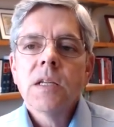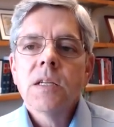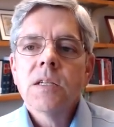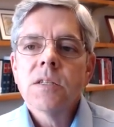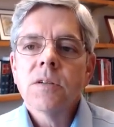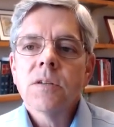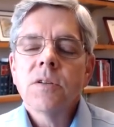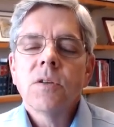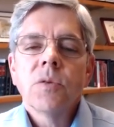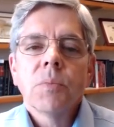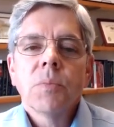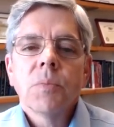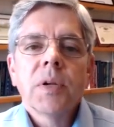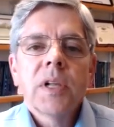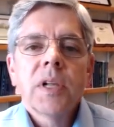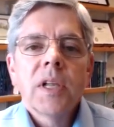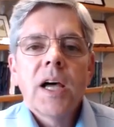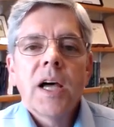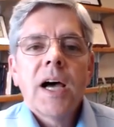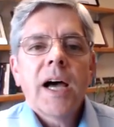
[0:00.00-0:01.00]
So you
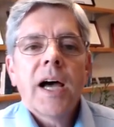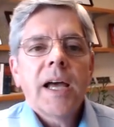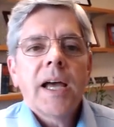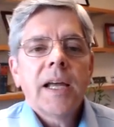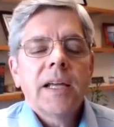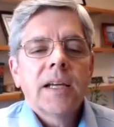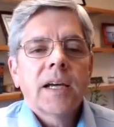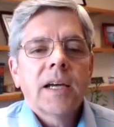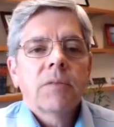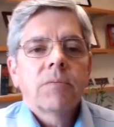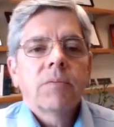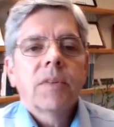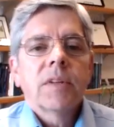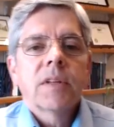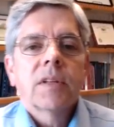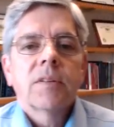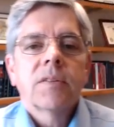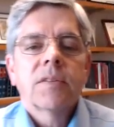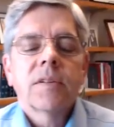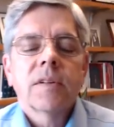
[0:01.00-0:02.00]
apply,
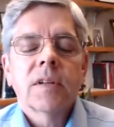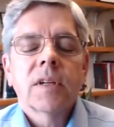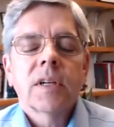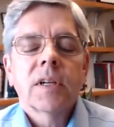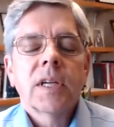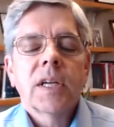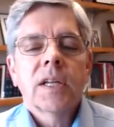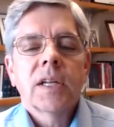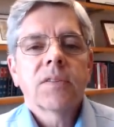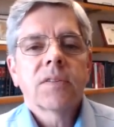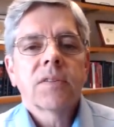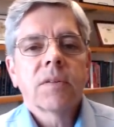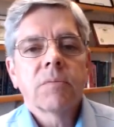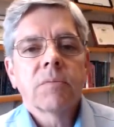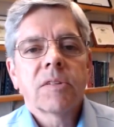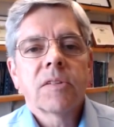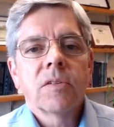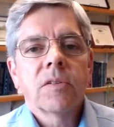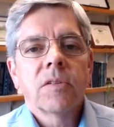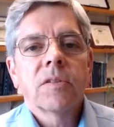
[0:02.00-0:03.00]
again, some
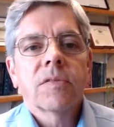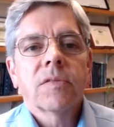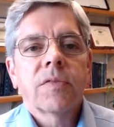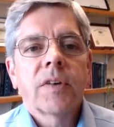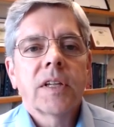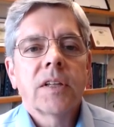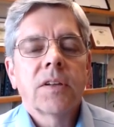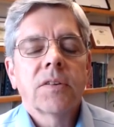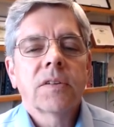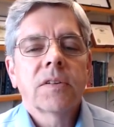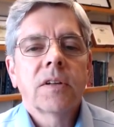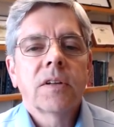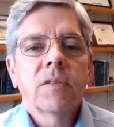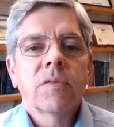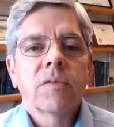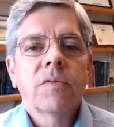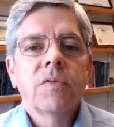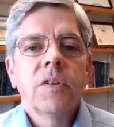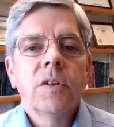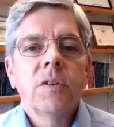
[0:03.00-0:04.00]
students find this
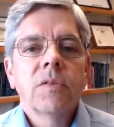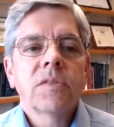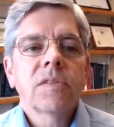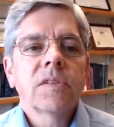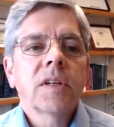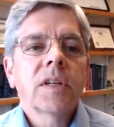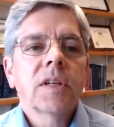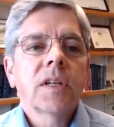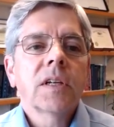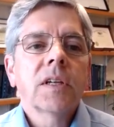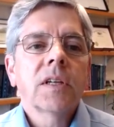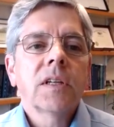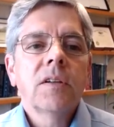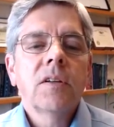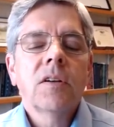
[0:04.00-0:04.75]
confusing.